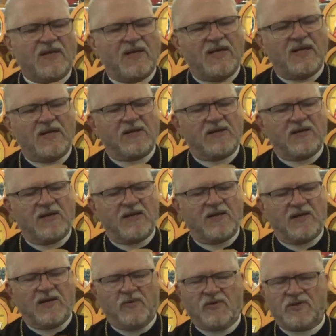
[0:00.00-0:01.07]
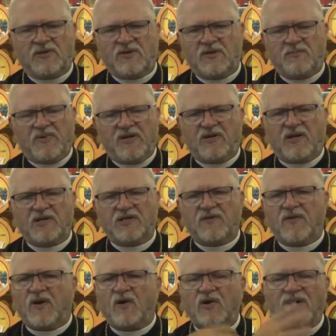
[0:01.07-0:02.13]
and uh, there was because
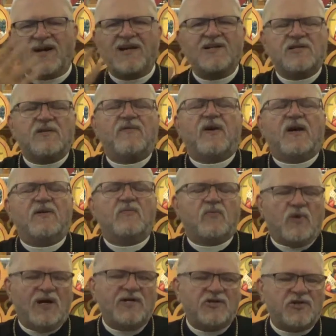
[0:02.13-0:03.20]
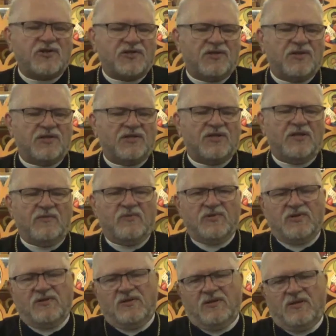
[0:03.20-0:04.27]
of all kinds of unrighteousness. There
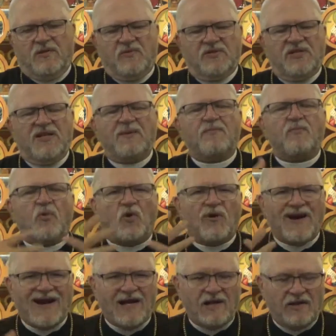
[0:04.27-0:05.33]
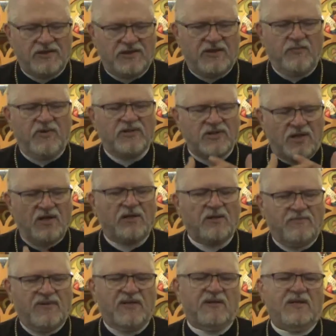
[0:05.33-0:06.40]
was uh, there was immorality, and we talked
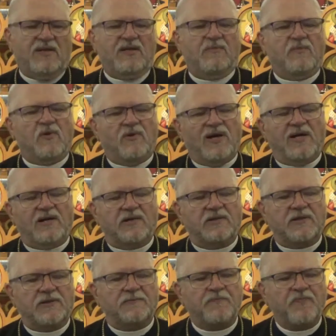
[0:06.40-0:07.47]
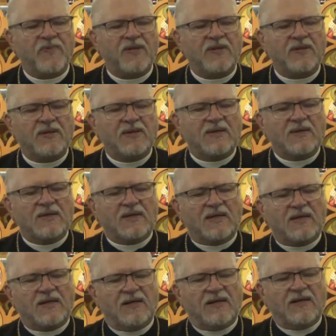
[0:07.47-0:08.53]
about that immorality.
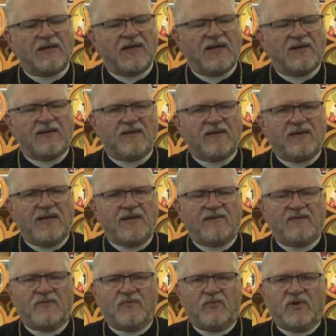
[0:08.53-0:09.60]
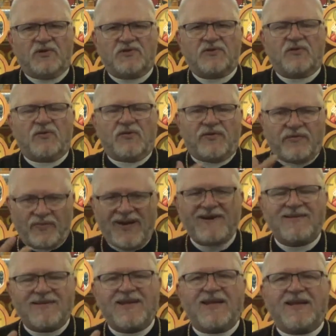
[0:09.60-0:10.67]
Uh, that, that was
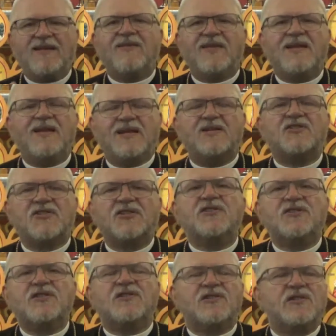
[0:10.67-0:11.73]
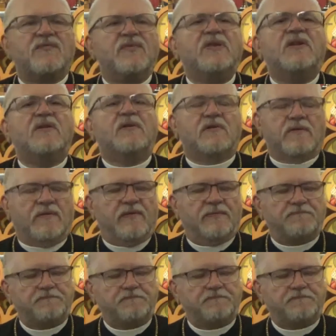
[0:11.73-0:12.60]
threatening the existence of the earth.